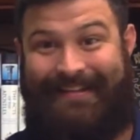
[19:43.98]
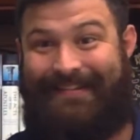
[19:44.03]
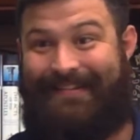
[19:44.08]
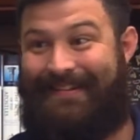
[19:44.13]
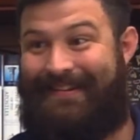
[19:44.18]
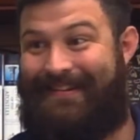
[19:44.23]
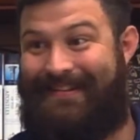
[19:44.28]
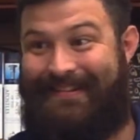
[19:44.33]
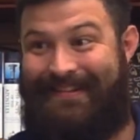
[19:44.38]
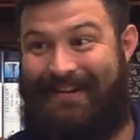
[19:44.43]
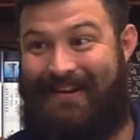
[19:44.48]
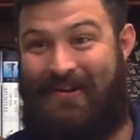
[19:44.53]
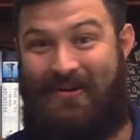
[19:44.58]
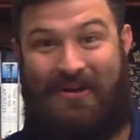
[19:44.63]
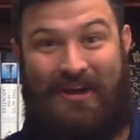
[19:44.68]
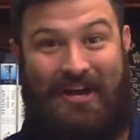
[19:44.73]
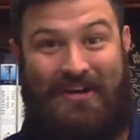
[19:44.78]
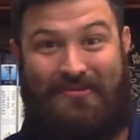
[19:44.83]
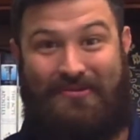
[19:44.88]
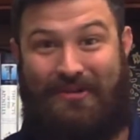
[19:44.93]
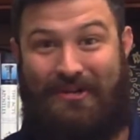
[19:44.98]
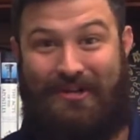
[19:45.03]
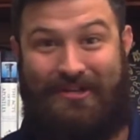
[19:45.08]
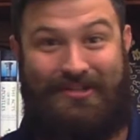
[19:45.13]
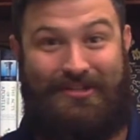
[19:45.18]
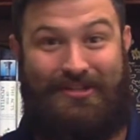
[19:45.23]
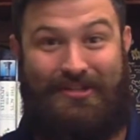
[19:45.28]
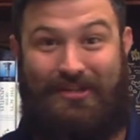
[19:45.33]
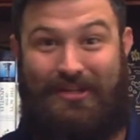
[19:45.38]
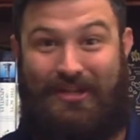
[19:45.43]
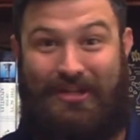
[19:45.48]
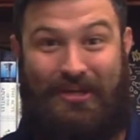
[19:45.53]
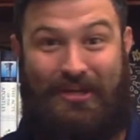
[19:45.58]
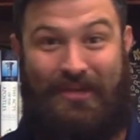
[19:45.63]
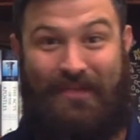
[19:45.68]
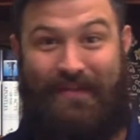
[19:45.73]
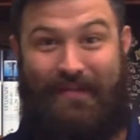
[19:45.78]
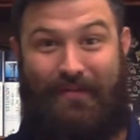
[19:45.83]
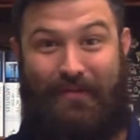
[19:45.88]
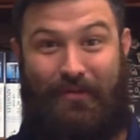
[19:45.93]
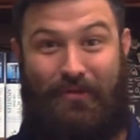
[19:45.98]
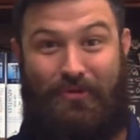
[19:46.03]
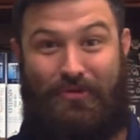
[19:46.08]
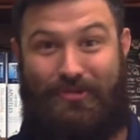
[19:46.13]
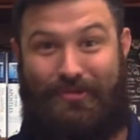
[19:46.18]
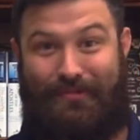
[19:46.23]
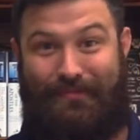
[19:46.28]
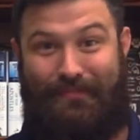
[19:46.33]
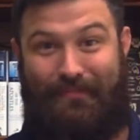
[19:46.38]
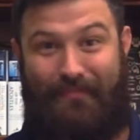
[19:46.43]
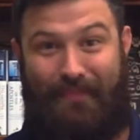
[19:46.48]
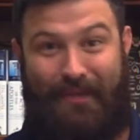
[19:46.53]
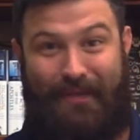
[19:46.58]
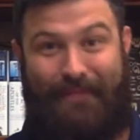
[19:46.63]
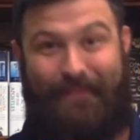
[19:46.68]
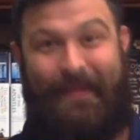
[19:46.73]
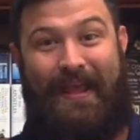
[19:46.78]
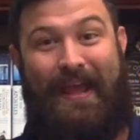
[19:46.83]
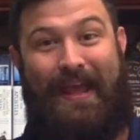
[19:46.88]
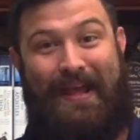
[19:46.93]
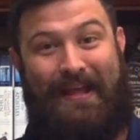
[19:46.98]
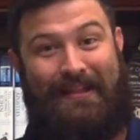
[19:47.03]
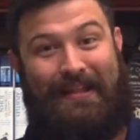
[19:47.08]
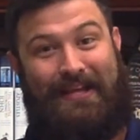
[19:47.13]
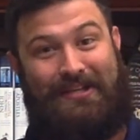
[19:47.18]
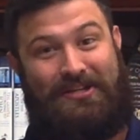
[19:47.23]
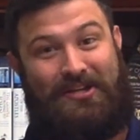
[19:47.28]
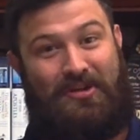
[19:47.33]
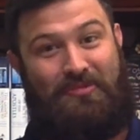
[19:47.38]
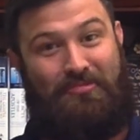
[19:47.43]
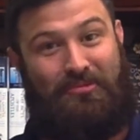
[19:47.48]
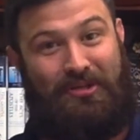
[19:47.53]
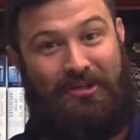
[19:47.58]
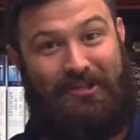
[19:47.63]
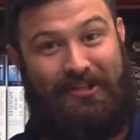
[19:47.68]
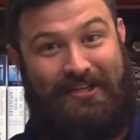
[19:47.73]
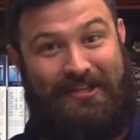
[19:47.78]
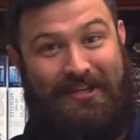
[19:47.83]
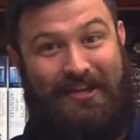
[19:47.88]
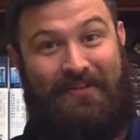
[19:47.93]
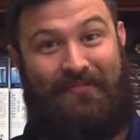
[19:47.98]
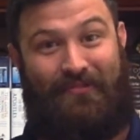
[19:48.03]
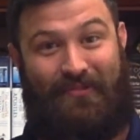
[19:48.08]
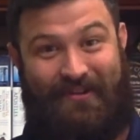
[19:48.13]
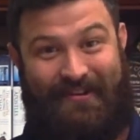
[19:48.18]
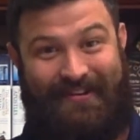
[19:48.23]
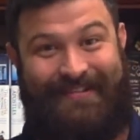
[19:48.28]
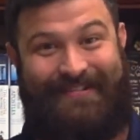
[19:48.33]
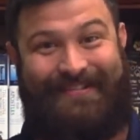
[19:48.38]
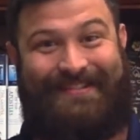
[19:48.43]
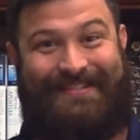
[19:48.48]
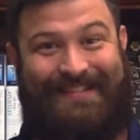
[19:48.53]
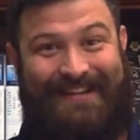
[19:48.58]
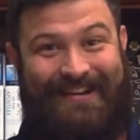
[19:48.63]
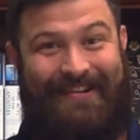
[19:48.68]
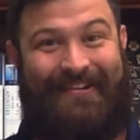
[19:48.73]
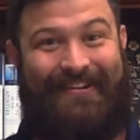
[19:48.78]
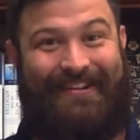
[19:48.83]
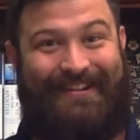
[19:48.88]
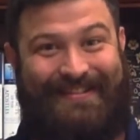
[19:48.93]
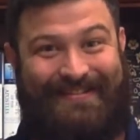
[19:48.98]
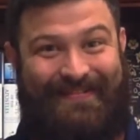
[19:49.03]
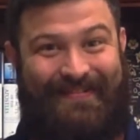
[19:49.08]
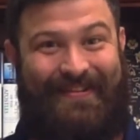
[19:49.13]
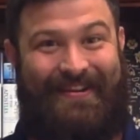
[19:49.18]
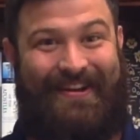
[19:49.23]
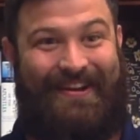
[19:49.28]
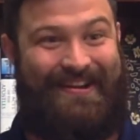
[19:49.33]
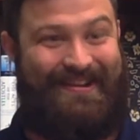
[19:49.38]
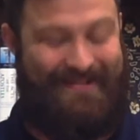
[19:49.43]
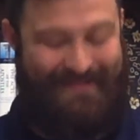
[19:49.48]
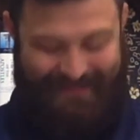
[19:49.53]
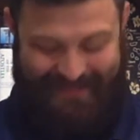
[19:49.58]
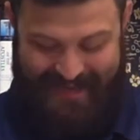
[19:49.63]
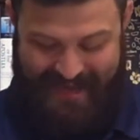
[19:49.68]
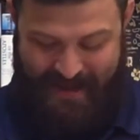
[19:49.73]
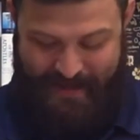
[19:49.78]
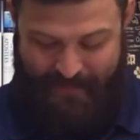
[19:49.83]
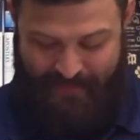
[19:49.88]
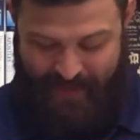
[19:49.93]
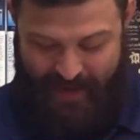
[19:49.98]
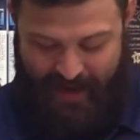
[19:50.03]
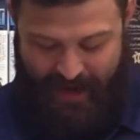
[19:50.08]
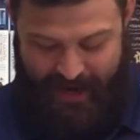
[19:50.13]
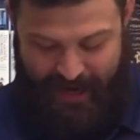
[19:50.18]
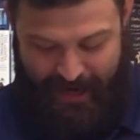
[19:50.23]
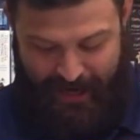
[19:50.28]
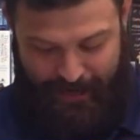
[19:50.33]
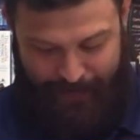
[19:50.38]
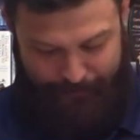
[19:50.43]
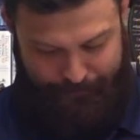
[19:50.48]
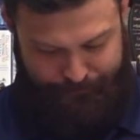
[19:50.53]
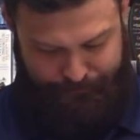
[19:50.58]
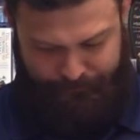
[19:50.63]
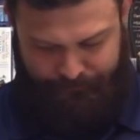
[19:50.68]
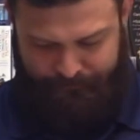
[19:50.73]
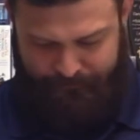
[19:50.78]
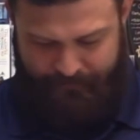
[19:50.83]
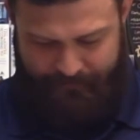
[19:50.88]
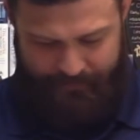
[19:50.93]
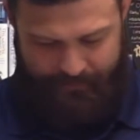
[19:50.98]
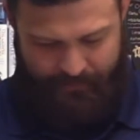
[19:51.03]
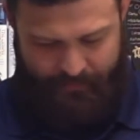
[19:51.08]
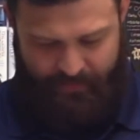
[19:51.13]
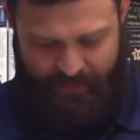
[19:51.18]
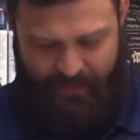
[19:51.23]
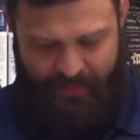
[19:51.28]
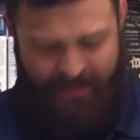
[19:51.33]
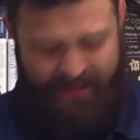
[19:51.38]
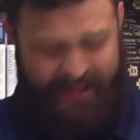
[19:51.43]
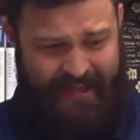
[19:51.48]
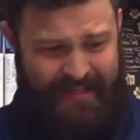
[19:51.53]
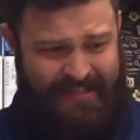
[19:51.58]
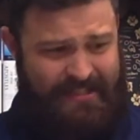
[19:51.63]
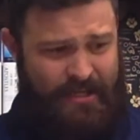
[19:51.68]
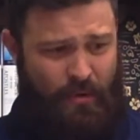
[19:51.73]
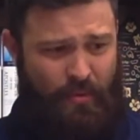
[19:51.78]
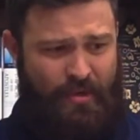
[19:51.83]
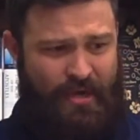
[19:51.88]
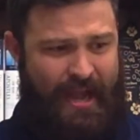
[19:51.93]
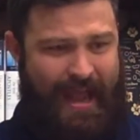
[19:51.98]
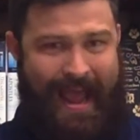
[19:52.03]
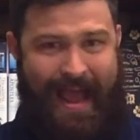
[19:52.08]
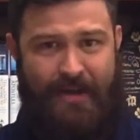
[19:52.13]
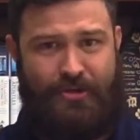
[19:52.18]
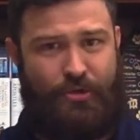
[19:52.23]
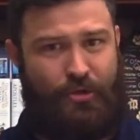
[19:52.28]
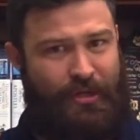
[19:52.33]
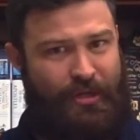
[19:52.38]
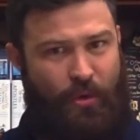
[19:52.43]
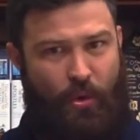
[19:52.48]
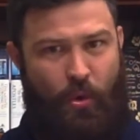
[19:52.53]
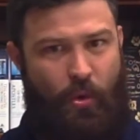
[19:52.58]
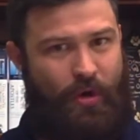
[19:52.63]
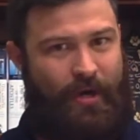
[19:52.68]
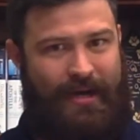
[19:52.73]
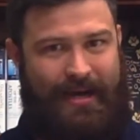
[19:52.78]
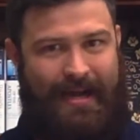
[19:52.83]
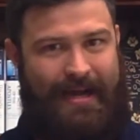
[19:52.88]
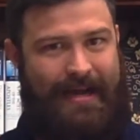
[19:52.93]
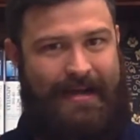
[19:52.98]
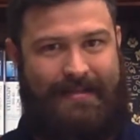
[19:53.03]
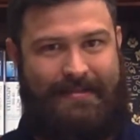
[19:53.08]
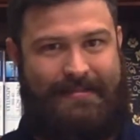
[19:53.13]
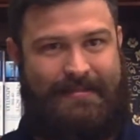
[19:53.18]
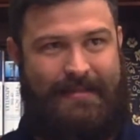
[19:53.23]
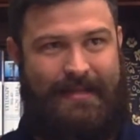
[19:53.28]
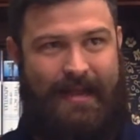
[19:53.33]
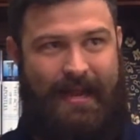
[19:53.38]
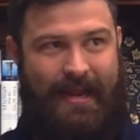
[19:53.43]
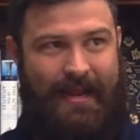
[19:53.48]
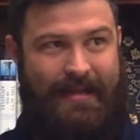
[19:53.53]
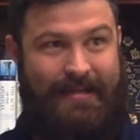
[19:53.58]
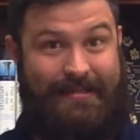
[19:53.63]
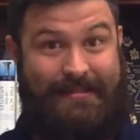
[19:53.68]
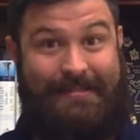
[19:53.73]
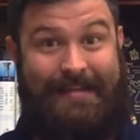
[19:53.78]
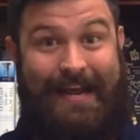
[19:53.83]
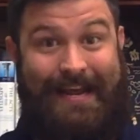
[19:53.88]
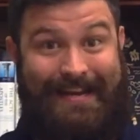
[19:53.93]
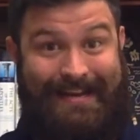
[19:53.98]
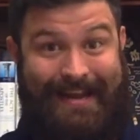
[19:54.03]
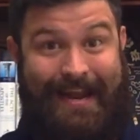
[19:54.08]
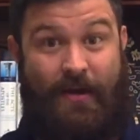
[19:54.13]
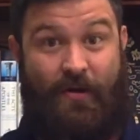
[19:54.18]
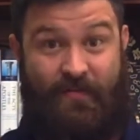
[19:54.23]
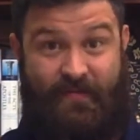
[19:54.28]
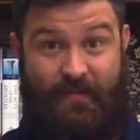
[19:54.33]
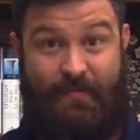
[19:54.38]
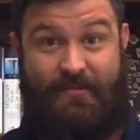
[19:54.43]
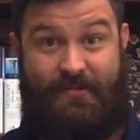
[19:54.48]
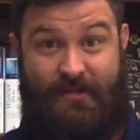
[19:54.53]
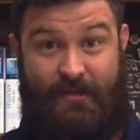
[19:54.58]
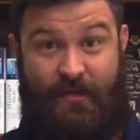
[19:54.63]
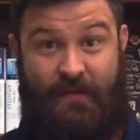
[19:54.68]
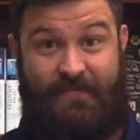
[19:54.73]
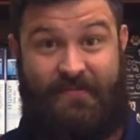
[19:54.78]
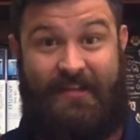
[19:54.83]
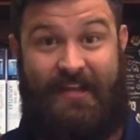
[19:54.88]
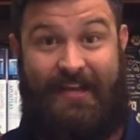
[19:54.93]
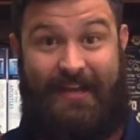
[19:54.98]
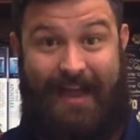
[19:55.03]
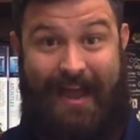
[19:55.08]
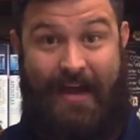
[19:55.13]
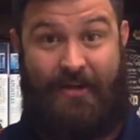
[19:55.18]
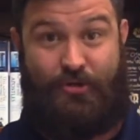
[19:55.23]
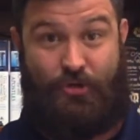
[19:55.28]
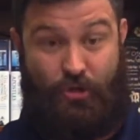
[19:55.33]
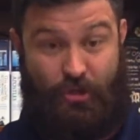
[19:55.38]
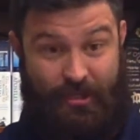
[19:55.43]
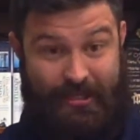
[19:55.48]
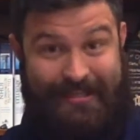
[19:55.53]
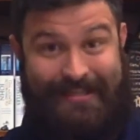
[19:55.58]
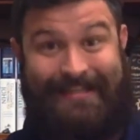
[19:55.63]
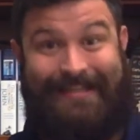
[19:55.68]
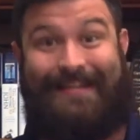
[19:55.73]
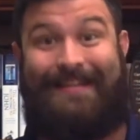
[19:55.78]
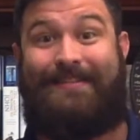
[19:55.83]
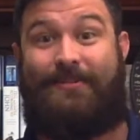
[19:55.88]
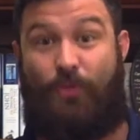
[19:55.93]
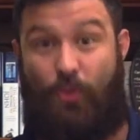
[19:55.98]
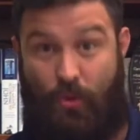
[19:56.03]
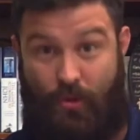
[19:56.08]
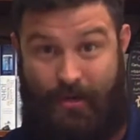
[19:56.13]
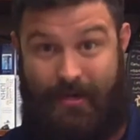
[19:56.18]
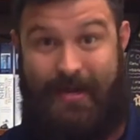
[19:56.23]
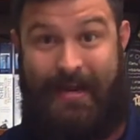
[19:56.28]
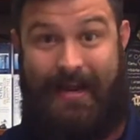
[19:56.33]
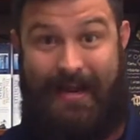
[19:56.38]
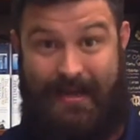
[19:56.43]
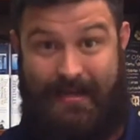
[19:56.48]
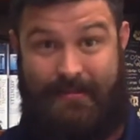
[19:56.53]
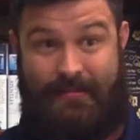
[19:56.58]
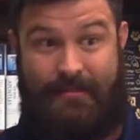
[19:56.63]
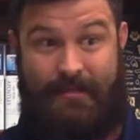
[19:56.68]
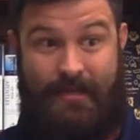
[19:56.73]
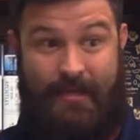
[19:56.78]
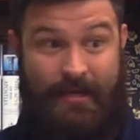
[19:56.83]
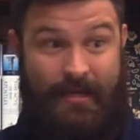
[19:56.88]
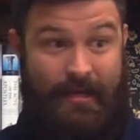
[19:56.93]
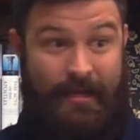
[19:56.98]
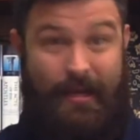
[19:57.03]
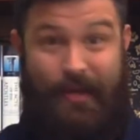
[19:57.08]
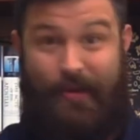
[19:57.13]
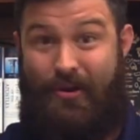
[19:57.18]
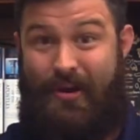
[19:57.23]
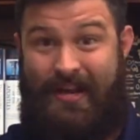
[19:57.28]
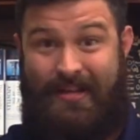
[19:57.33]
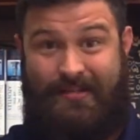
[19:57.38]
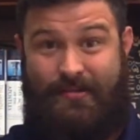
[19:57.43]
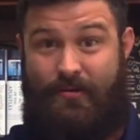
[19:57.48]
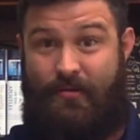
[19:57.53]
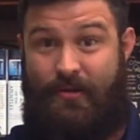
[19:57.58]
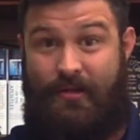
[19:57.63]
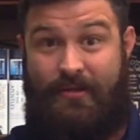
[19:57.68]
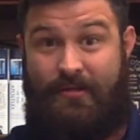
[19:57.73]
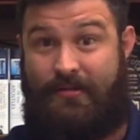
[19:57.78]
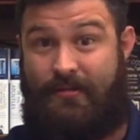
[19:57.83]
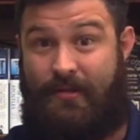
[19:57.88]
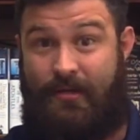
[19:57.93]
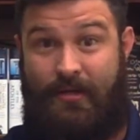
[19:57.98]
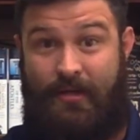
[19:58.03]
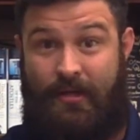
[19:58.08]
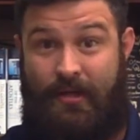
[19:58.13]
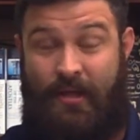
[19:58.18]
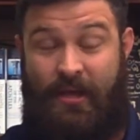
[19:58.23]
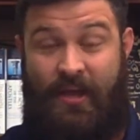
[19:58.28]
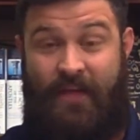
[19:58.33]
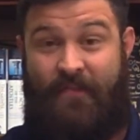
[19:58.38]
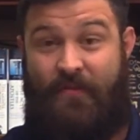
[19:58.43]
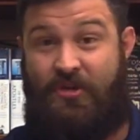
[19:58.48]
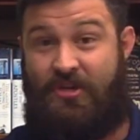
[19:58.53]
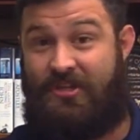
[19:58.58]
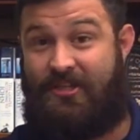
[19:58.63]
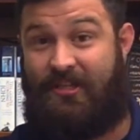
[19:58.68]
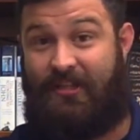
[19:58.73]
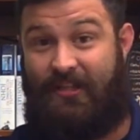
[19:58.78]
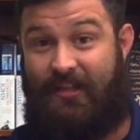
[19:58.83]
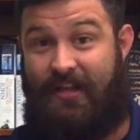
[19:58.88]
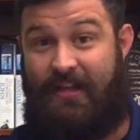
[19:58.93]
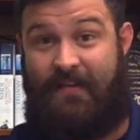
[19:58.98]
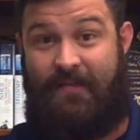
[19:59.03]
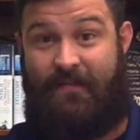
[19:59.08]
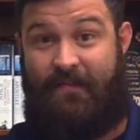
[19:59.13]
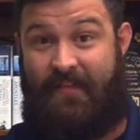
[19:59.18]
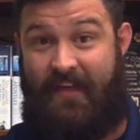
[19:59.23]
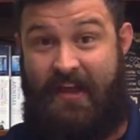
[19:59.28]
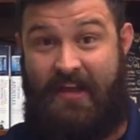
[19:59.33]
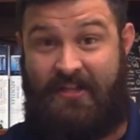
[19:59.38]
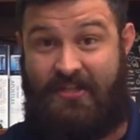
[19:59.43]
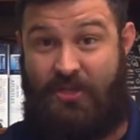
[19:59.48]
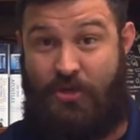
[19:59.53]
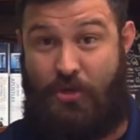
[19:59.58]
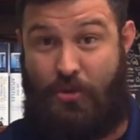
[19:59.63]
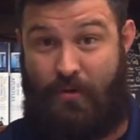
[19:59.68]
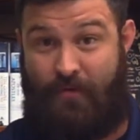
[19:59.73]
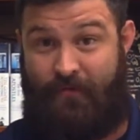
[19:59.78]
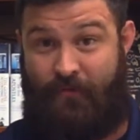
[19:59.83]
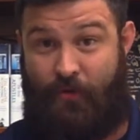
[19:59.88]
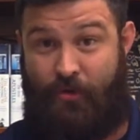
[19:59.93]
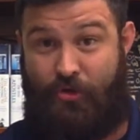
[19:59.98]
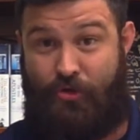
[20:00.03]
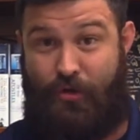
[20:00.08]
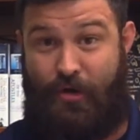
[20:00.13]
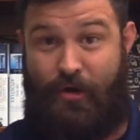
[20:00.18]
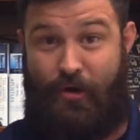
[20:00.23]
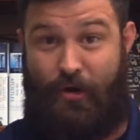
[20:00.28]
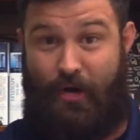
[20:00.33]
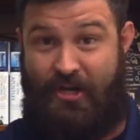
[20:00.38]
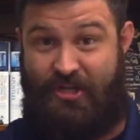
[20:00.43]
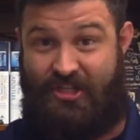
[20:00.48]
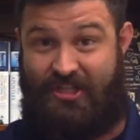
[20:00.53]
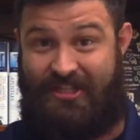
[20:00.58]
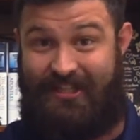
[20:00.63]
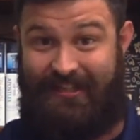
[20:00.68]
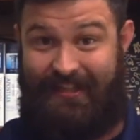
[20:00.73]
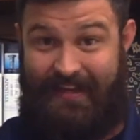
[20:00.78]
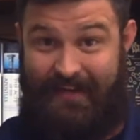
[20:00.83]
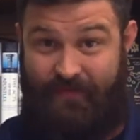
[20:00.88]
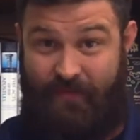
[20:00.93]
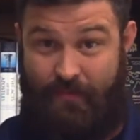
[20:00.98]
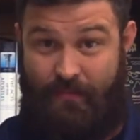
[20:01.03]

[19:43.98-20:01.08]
you know, contradiction to the theory of evolution. But that's a completely different series of videos. Um, but things don't naturally organize and take care of themselves. They naturally disorganize. You guys know this? If you just leave things in your refrigerator and just leave them